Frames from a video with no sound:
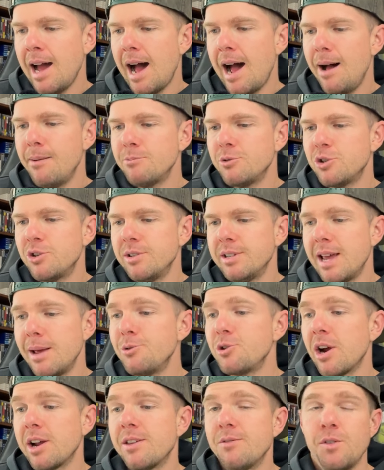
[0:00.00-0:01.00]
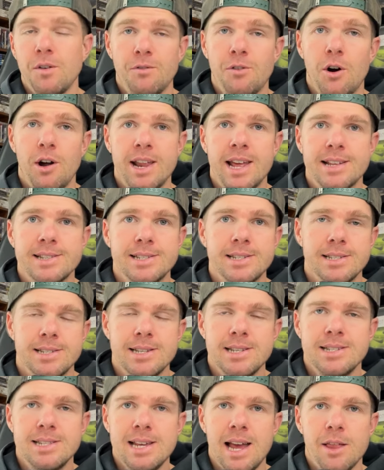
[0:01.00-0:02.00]
Um, keep track of your
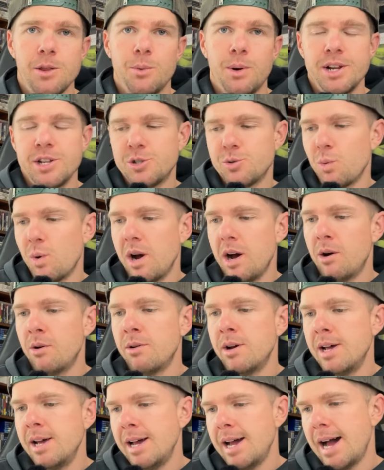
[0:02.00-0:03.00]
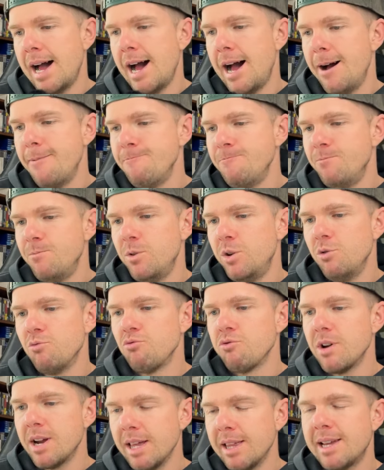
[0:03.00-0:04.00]
finances is the other one as well. Um,
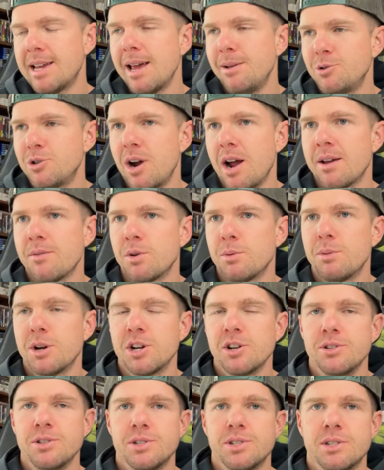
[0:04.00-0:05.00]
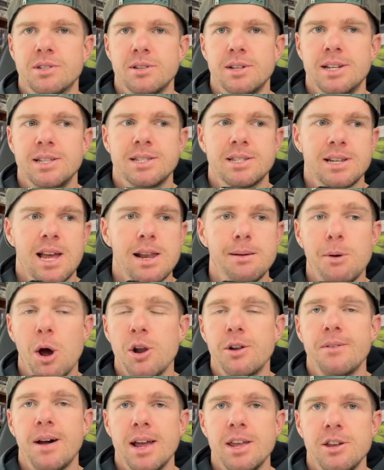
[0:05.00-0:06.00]
really keep track of it because it's going to
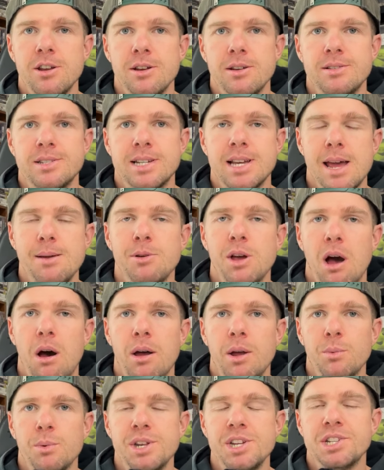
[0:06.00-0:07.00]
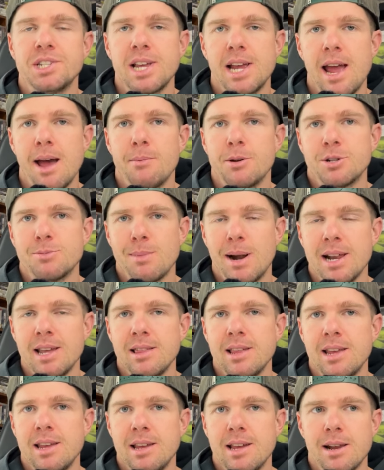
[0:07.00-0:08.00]
motivate you to keep going when you see how much
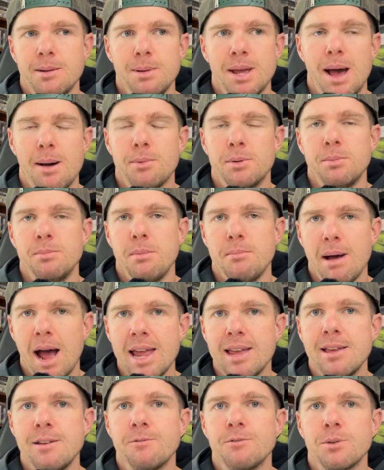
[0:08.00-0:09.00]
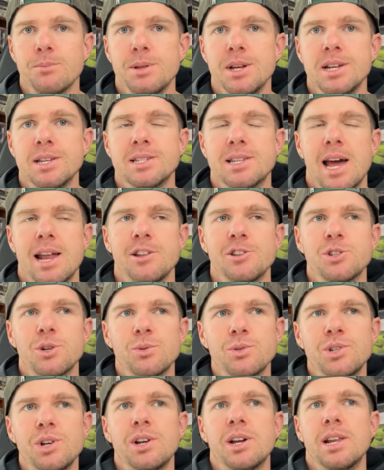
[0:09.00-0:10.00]
money that you're going to be able to be making from this and it's
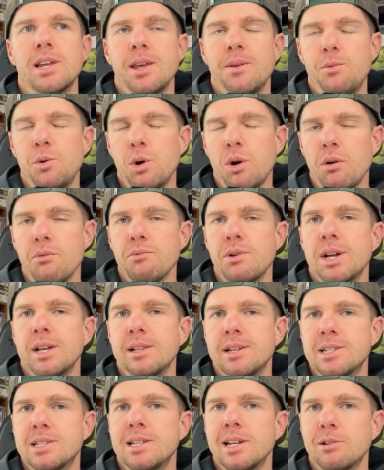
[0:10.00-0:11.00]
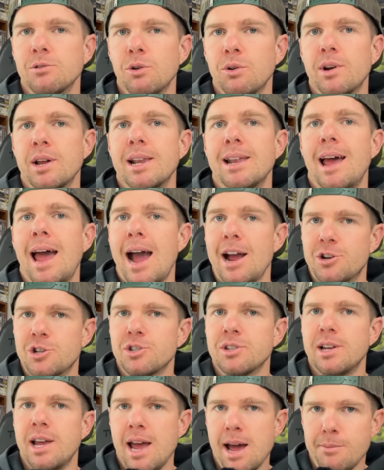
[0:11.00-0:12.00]
also going to give you a realistic look at
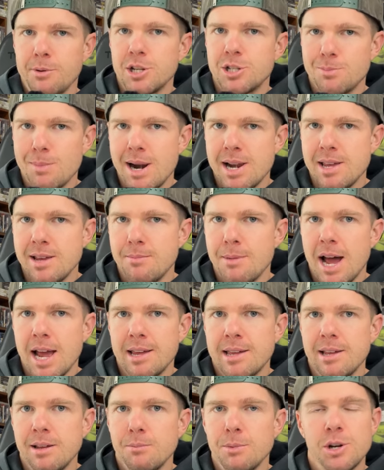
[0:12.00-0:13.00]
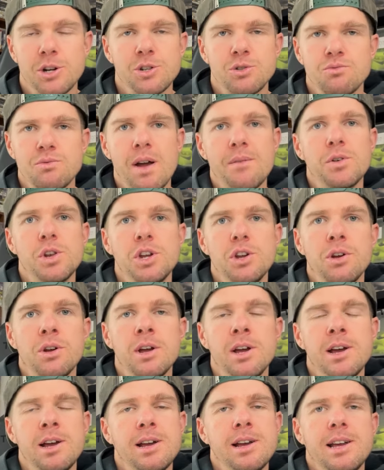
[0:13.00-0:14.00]
actually how much money you're making because revenue
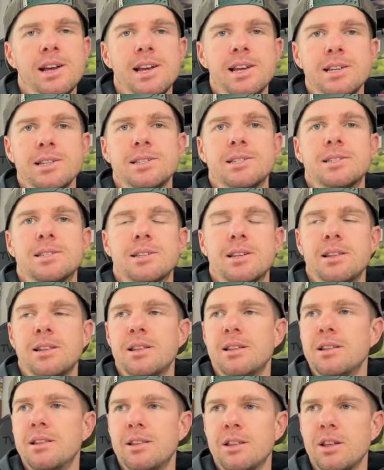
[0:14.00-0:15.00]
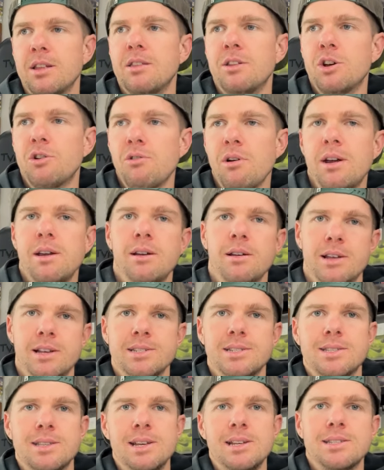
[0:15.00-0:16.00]
is the the cream
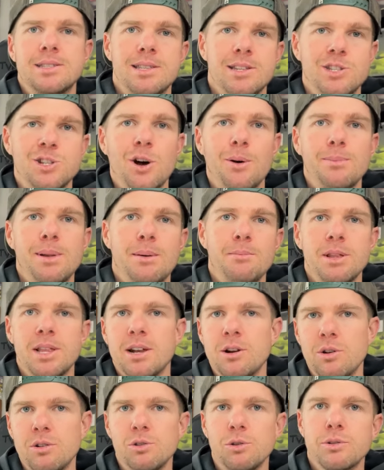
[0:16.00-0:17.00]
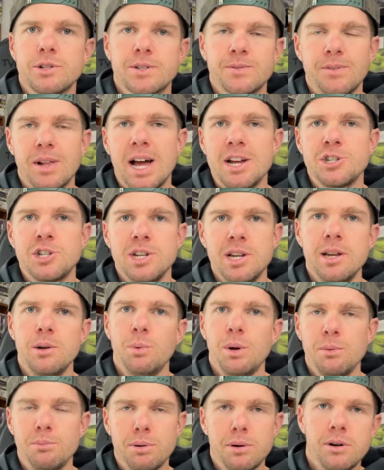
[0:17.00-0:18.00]
is, is the top number that looks flashy.
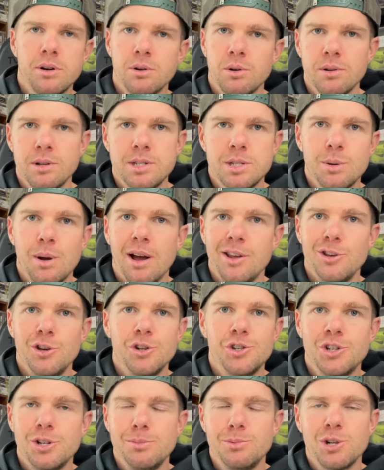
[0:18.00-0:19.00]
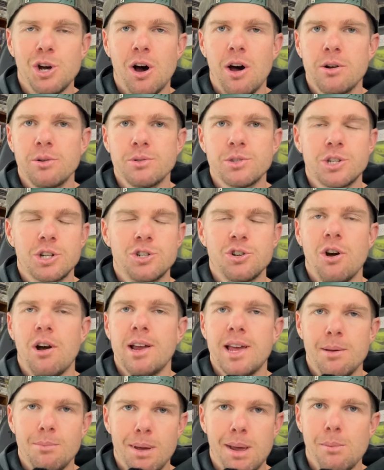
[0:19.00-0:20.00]
We put it all into our YouTube titles to try
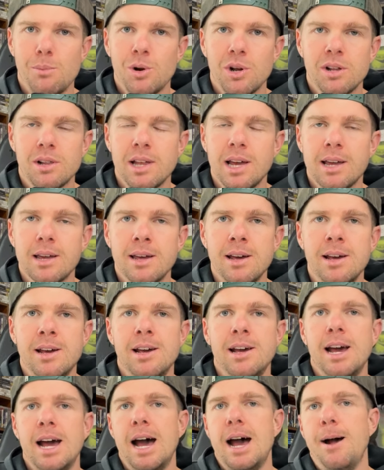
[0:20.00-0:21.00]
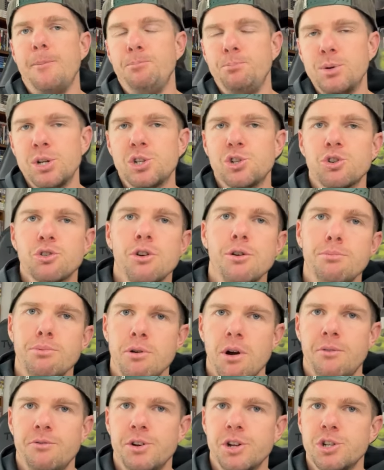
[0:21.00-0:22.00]
and get people to click. Um, but true
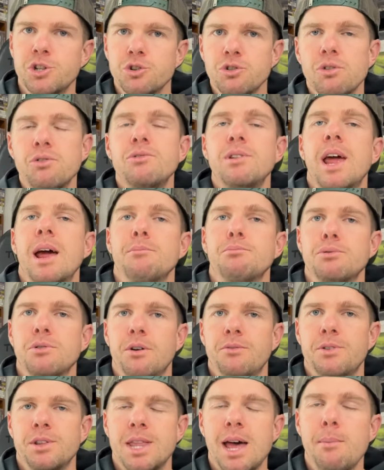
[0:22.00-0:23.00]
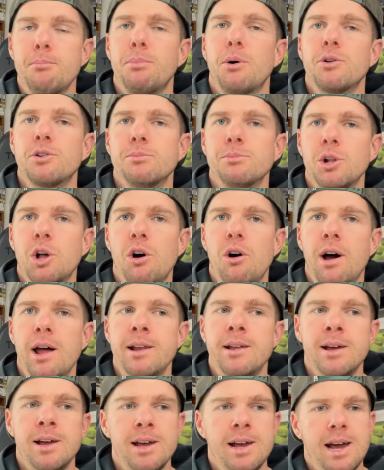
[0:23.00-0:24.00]
profit, true net profit, that bottom
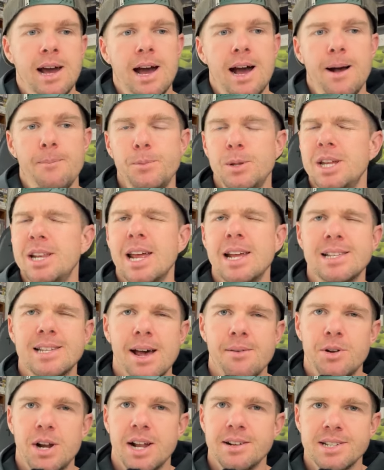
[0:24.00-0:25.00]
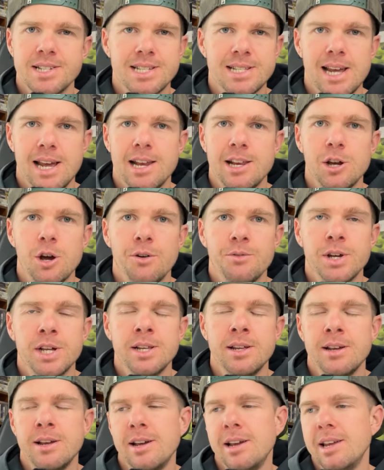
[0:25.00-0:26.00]
line, um, you need to have an understanding of
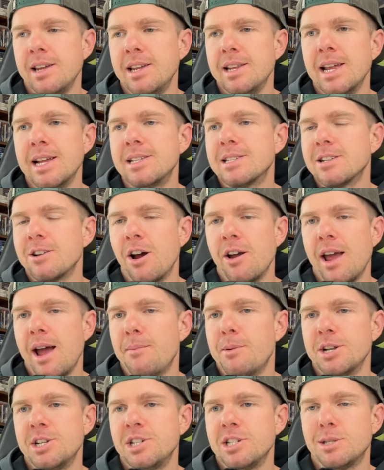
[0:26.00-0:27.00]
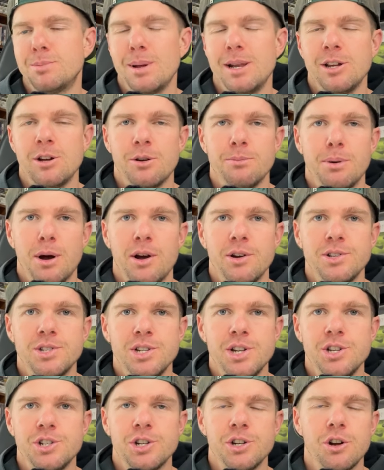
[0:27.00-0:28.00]
it. You need to know how much you're spending on
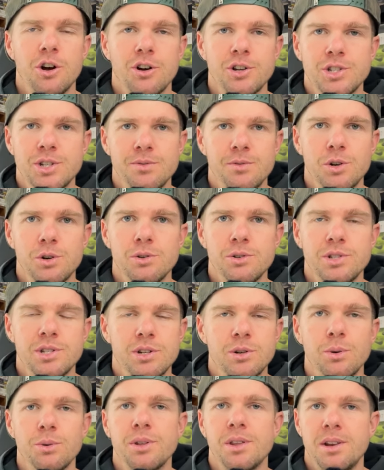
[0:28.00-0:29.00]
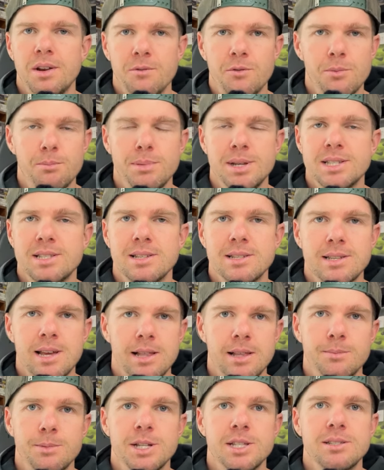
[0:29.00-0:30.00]
postage and cost of goods and all the different business
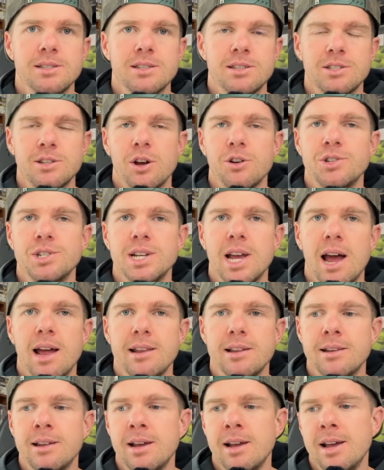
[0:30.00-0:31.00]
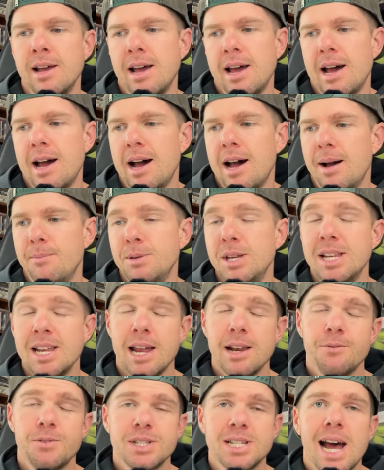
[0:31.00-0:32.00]
elements associated. Um, you
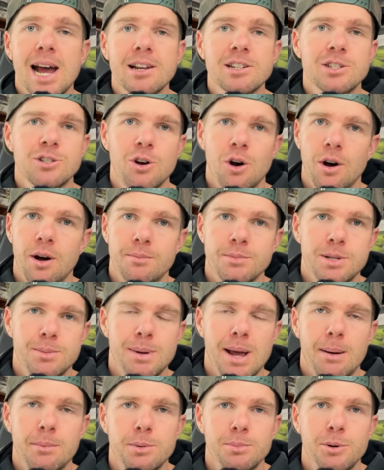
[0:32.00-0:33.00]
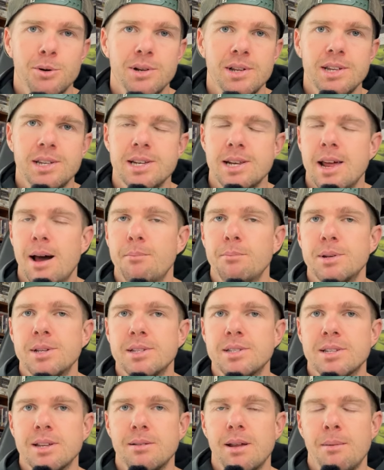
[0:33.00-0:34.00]
need it for tax time to be able to put in your
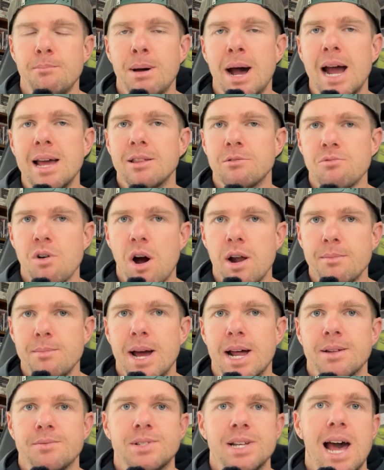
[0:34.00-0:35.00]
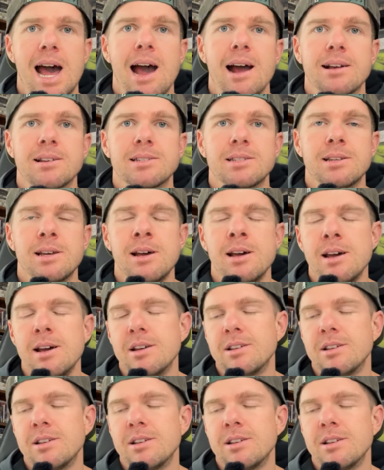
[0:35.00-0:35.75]
numbers and, and pay the right amount of tax.